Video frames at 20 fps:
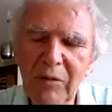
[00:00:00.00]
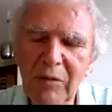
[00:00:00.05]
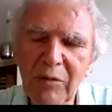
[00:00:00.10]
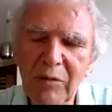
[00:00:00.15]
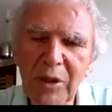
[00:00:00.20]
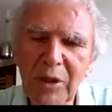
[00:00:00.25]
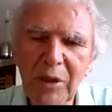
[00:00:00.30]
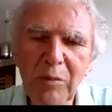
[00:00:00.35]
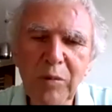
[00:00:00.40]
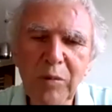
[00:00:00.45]

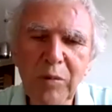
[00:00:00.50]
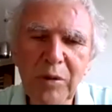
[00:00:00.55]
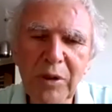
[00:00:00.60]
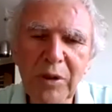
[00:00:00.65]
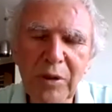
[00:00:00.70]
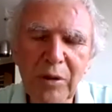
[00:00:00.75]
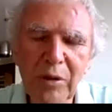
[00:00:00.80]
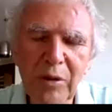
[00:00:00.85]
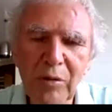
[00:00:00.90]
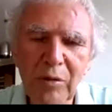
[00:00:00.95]
I put
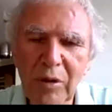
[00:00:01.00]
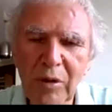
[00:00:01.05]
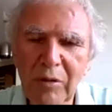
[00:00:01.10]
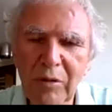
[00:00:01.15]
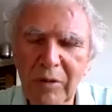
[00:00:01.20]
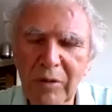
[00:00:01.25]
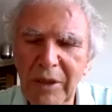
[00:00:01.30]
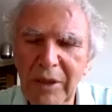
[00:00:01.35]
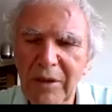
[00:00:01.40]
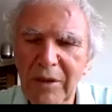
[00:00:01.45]
in the wrong
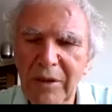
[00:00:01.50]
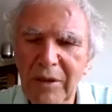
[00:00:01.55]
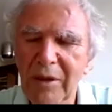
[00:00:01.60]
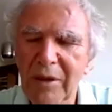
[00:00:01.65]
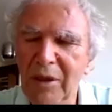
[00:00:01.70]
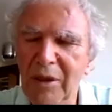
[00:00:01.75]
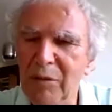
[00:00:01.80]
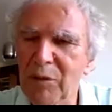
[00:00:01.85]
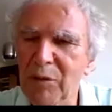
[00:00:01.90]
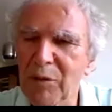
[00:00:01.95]
way.
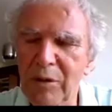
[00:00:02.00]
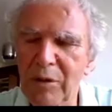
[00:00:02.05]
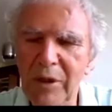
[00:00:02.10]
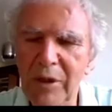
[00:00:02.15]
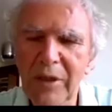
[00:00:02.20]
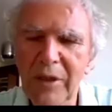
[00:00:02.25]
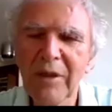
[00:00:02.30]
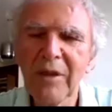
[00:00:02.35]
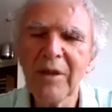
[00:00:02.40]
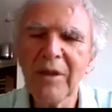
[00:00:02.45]
I'm sorry.
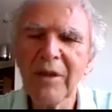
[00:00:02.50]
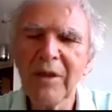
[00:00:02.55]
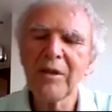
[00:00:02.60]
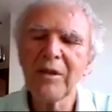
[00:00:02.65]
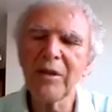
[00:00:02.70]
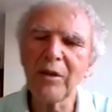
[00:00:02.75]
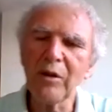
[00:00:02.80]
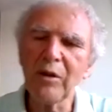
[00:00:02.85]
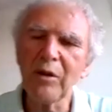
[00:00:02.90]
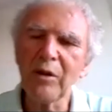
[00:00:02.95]

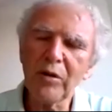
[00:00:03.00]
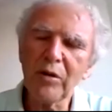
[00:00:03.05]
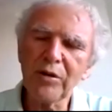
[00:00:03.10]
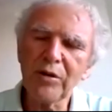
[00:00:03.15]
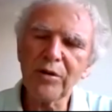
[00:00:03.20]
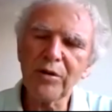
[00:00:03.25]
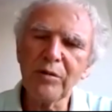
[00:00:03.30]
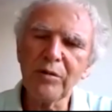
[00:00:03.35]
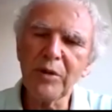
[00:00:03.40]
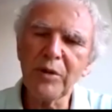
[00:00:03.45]
The log
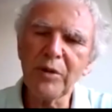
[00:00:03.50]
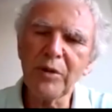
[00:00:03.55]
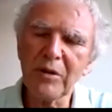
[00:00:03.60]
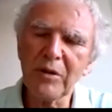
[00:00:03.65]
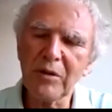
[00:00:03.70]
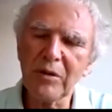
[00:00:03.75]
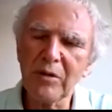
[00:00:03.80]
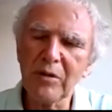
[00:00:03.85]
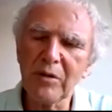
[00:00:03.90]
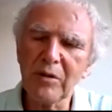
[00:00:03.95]
should be
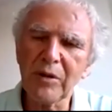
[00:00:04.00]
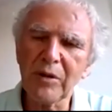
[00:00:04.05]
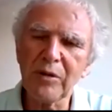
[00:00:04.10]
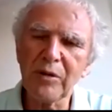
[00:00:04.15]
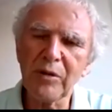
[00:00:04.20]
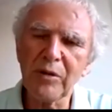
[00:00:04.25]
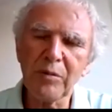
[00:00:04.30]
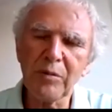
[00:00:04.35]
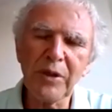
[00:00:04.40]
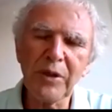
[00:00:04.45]
on the
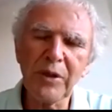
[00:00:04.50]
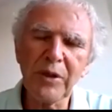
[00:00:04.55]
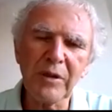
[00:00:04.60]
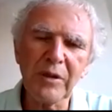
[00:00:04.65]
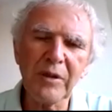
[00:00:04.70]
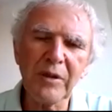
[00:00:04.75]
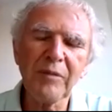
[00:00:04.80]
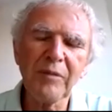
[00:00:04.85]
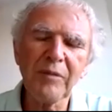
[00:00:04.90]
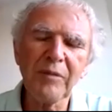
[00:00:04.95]
top
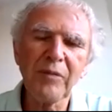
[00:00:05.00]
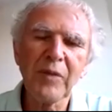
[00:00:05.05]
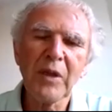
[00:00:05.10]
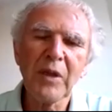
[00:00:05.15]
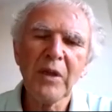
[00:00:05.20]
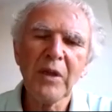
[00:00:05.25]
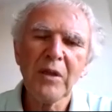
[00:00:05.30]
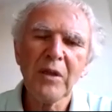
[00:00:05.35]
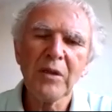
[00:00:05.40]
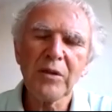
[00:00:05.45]
here.
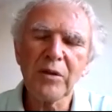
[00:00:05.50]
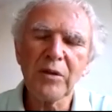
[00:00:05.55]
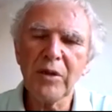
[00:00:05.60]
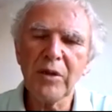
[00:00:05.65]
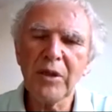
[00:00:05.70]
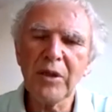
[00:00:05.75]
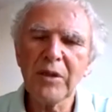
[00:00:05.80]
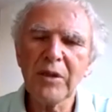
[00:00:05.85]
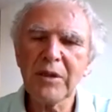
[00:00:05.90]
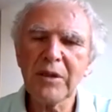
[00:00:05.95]
So
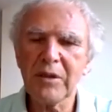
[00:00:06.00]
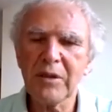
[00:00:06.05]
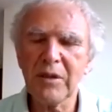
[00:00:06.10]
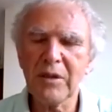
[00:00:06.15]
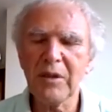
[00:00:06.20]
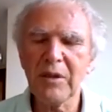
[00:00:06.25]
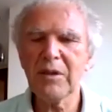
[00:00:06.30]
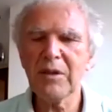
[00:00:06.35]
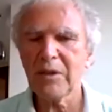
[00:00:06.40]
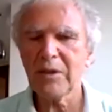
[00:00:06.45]
it's
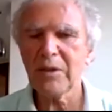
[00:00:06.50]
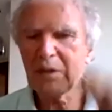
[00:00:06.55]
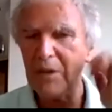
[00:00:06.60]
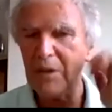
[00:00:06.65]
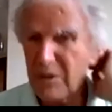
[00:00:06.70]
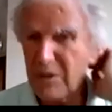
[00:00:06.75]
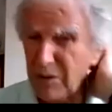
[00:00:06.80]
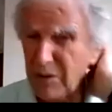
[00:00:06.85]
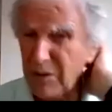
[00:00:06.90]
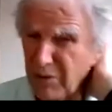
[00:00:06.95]

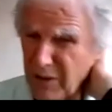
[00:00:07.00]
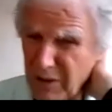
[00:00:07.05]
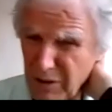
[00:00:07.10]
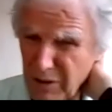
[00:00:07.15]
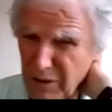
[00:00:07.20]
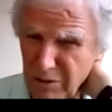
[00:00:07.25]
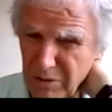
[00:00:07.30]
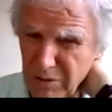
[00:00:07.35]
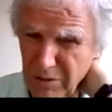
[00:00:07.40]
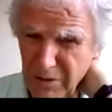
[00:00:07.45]
T square
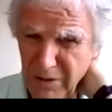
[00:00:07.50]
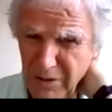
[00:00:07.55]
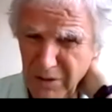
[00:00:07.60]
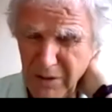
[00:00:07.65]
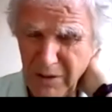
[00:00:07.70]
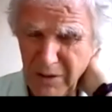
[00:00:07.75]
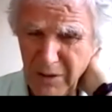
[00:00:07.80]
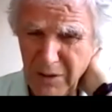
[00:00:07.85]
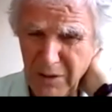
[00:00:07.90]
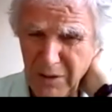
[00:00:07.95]

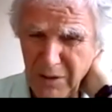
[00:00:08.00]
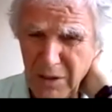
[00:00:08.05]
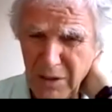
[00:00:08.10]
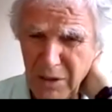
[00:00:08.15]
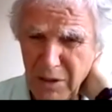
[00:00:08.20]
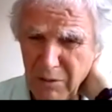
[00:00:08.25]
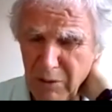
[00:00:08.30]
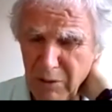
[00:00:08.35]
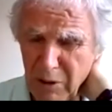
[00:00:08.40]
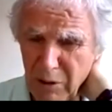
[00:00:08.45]

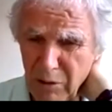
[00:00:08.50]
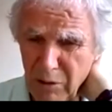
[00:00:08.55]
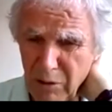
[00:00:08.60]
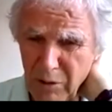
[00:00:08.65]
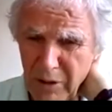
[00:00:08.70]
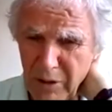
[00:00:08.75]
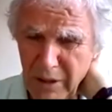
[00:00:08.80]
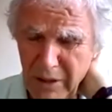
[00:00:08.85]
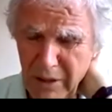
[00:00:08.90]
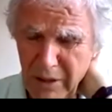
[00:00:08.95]

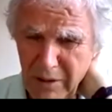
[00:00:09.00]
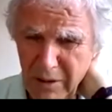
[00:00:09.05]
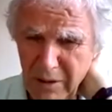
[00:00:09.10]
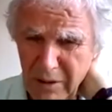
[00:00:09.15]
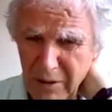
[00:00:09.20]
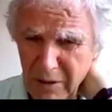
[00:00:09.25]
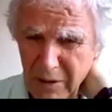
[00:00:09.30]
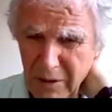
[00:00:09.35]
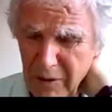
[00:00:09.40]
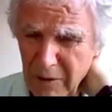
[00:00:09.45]
log n,
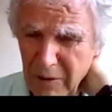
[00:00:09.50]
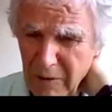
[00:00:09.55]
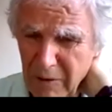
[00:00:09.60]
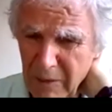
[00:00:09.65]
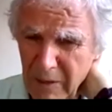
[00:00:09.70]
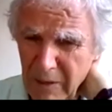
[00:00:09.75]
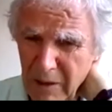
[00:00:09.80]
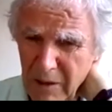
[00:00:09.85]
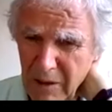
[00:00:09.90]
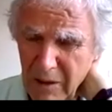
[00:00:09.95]

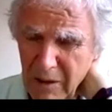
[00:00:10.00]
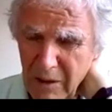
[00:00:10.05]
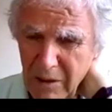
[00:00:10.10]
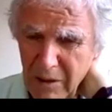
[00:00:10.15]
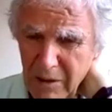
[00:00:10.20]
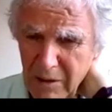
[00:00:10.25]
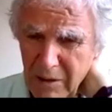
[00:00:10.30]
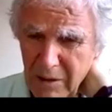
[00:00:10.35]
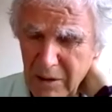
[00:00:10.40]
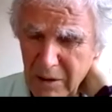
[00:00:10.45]

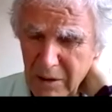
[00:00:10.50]
and